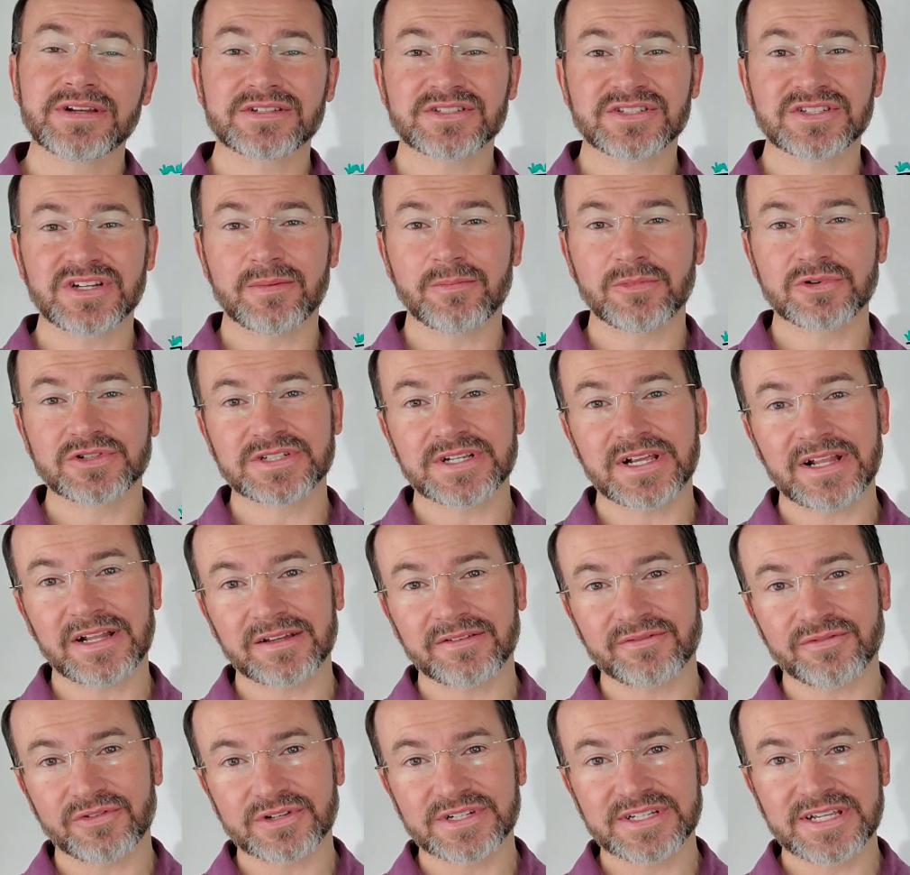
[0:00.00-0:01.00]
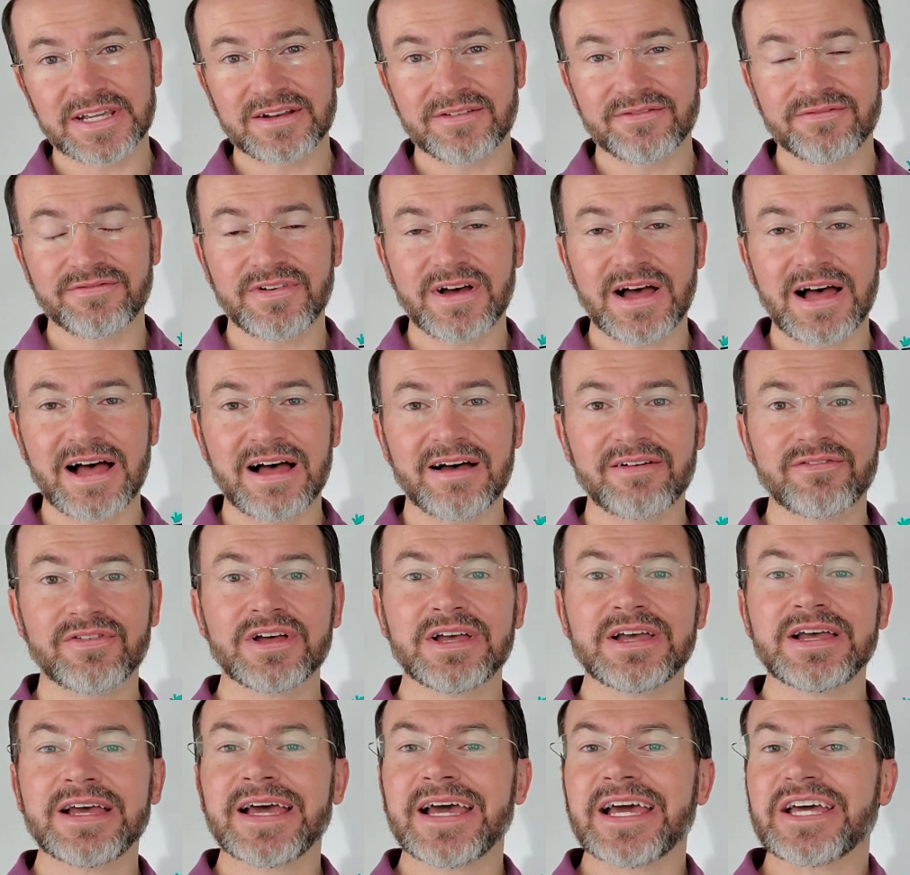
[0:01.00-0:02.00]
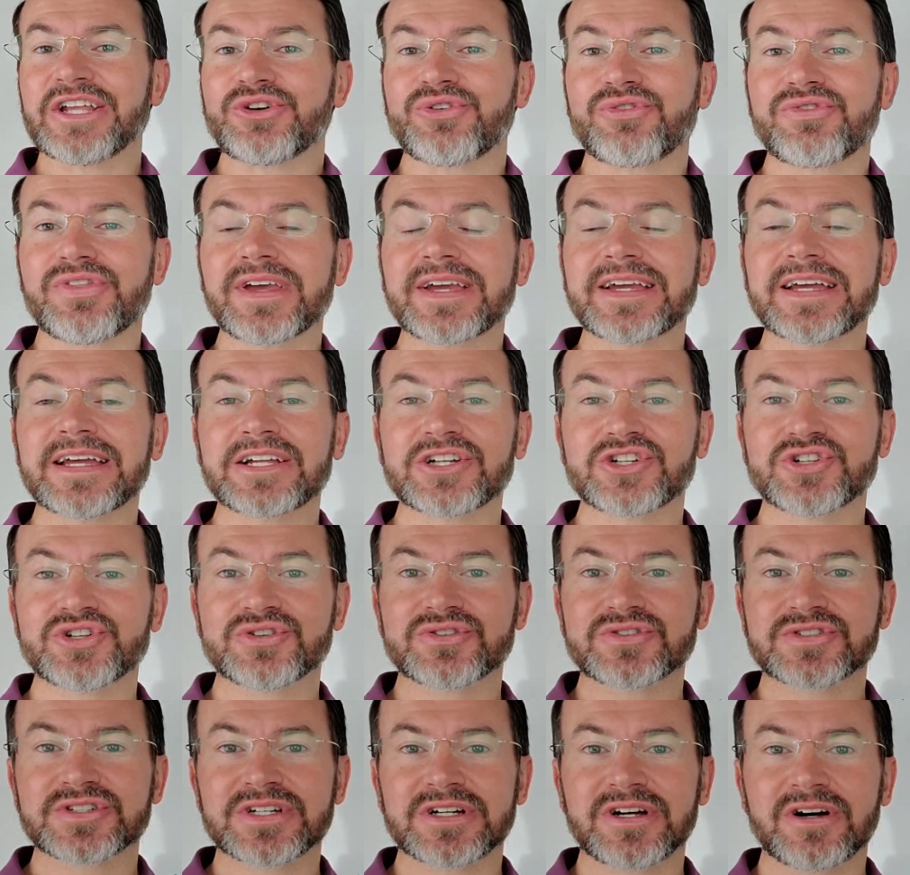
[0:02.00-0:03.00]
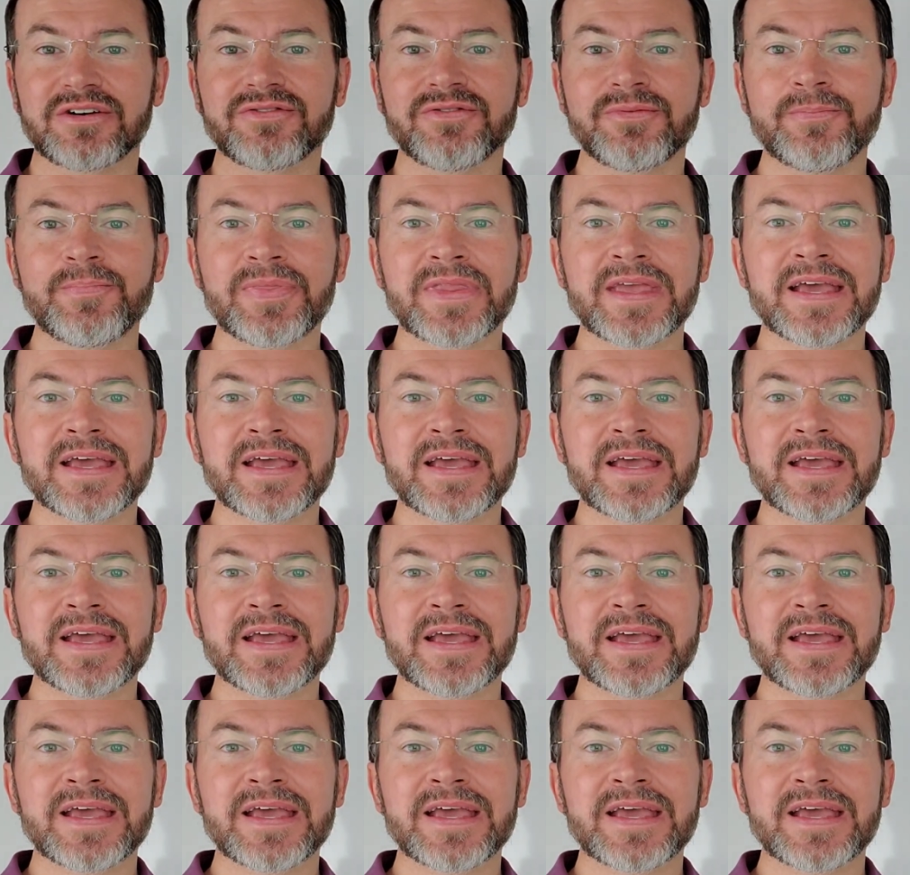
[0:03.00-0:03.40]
some are selling for 10,500, and you're thinking to yourself,